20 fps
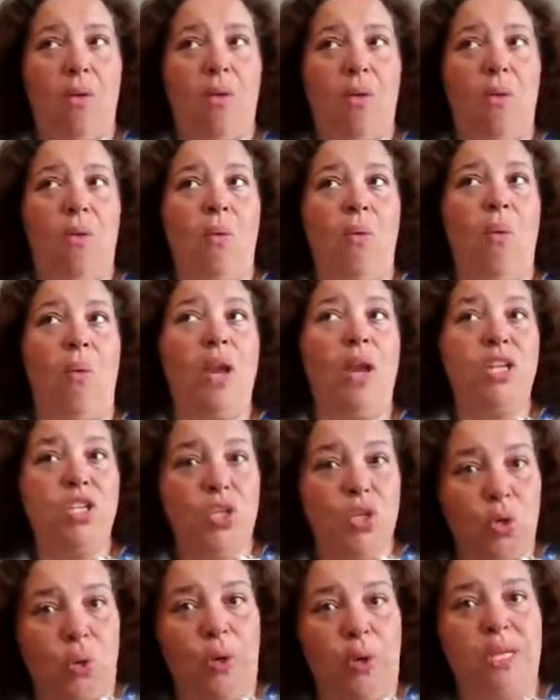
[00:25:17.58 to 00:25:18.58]
Which
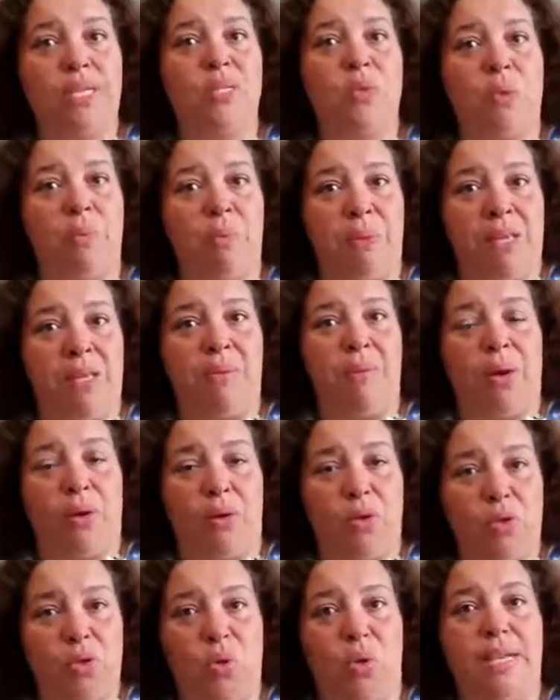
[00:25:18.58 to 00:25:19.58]
choice would be the
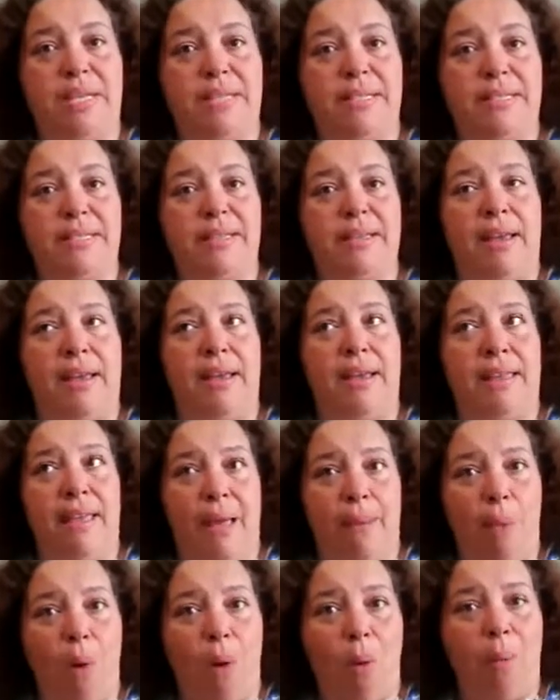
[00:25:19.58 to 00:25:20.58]
better choice in
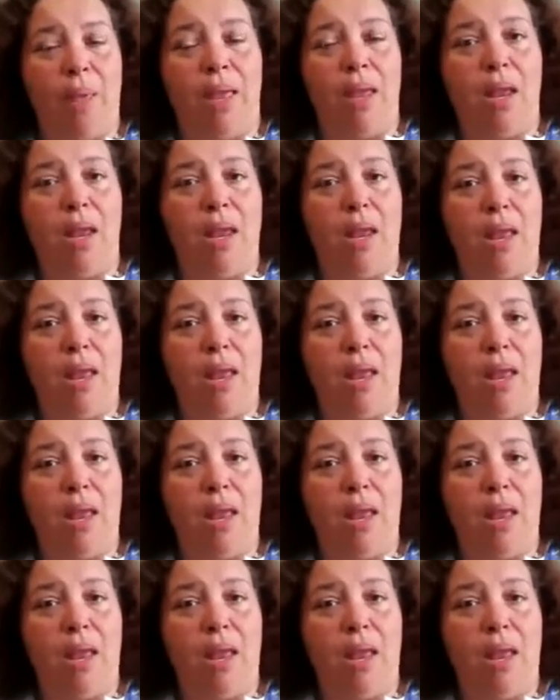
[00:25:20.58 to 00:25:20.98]
that moment?